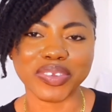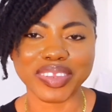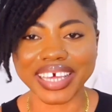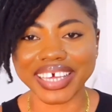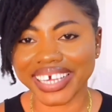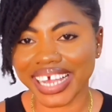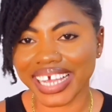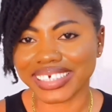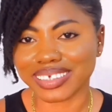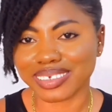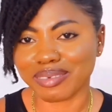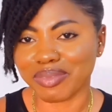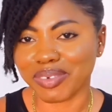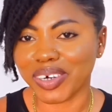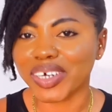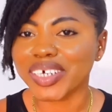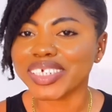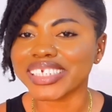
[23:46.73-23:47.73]
Thank you guys so
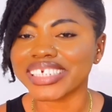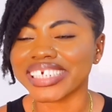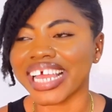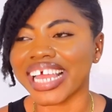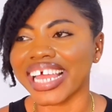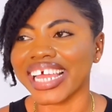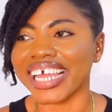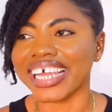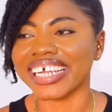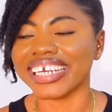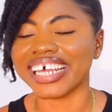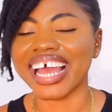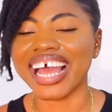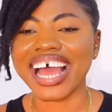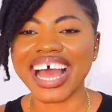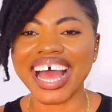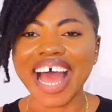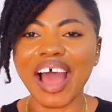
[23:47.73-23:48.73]
much, and
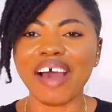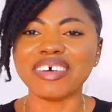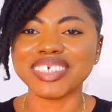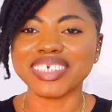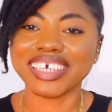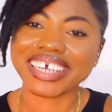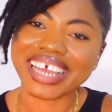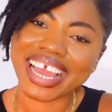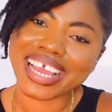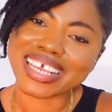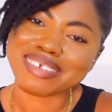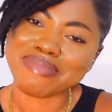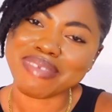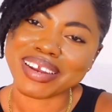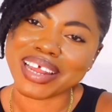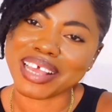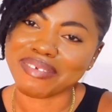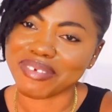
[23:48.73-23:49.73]
I'll see you guys in
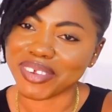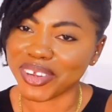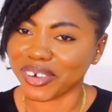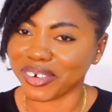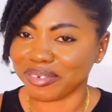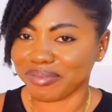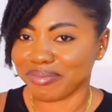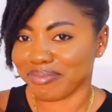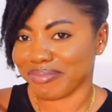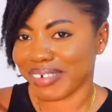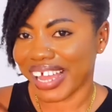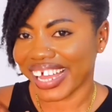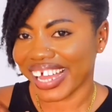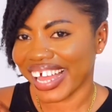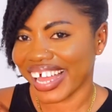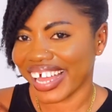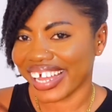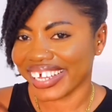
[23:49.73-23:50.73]
my next video. Bye
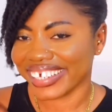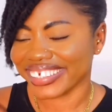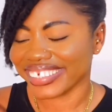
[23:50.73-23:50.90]
guys.